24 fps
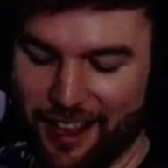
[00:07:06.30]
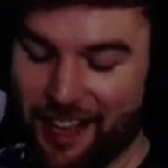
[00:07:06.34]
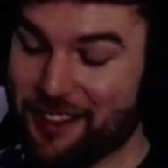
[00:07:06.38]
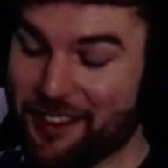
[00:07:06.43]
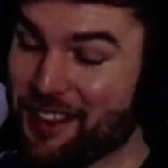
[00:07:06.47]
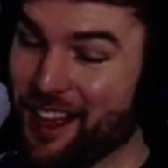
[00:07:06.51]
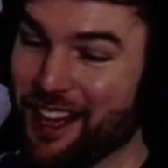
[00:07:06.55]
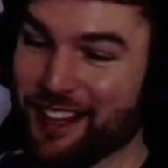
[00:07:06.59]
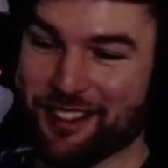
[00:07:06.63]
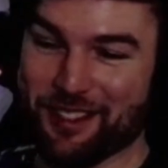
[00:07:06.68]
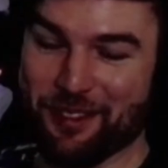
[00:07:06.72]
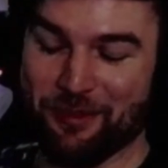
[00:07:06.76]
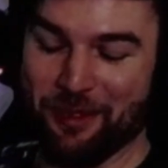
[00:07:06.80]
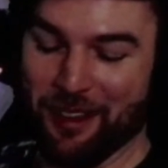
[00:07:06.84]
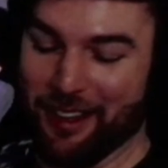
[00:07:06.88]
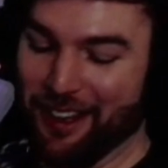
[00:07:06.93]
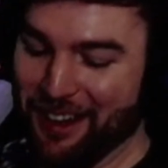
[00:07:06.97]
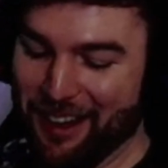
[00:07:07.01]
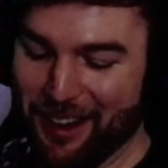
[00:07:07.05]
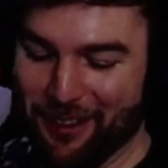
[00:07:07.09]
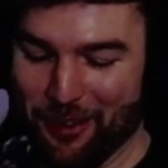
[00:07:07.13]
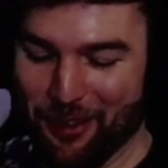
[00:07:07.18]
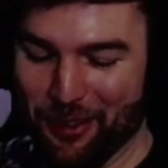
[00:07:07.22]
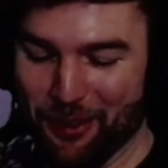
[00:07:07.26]
That's something I
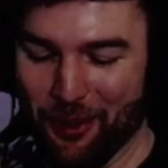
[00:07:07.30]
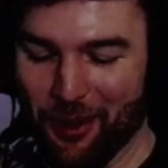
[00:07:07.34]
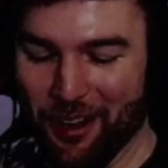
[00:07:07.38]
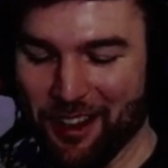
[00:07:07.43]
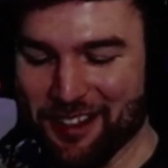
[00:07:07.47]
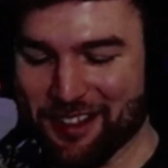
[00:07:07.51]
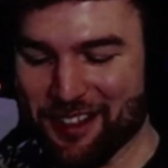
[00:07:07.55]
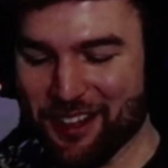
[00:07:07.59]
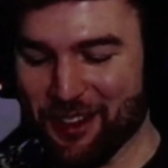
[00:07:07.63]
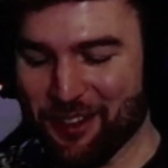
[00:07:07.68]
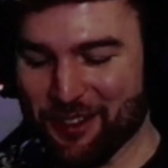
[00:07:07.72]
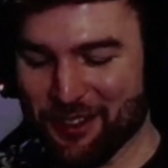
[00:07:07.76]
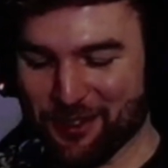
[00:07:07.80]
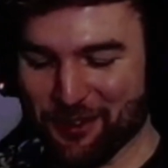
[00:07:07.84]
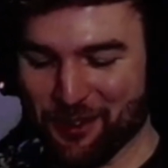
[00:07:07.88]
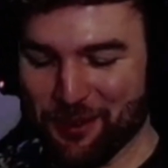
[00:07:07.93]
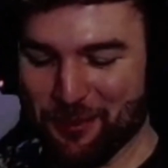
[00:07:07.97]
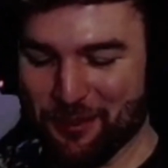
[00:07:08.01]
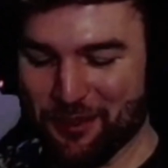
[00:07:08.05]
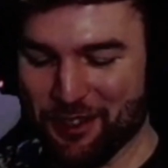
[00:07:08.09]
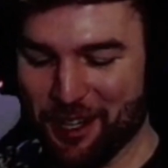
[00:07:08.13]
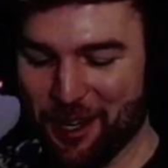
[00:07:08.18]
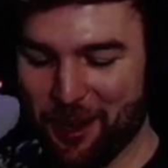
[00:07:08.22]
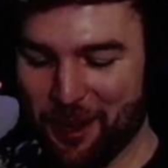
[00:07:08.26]
never thought I'd say on stream,
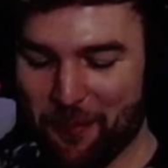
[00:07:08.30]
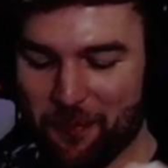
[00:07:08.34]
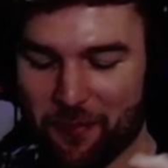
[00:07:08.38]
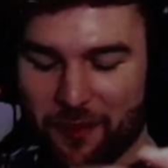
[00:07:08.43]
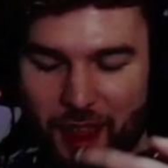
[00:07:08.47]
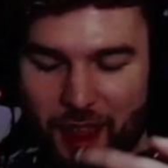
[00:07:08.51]
chat.